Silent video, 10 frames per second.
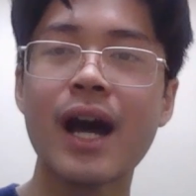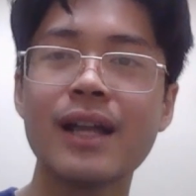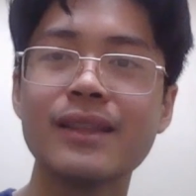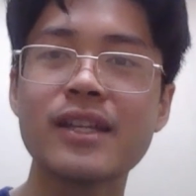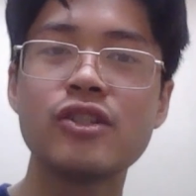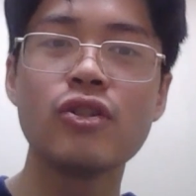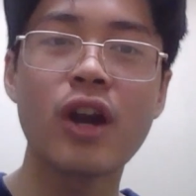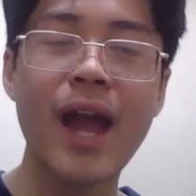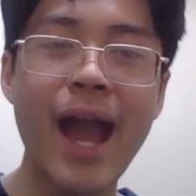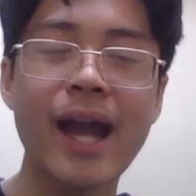unless you
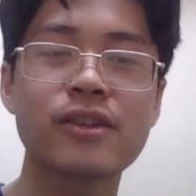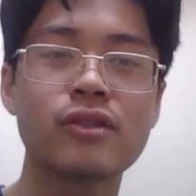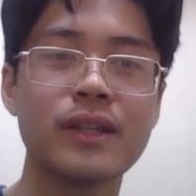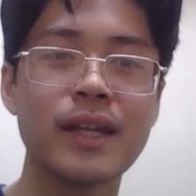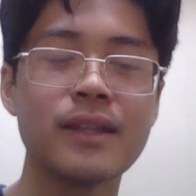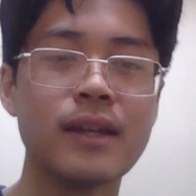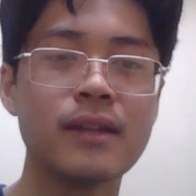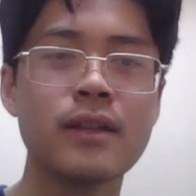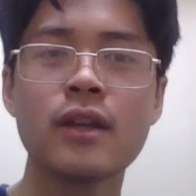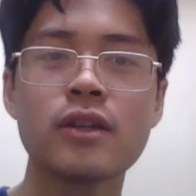are actually in it.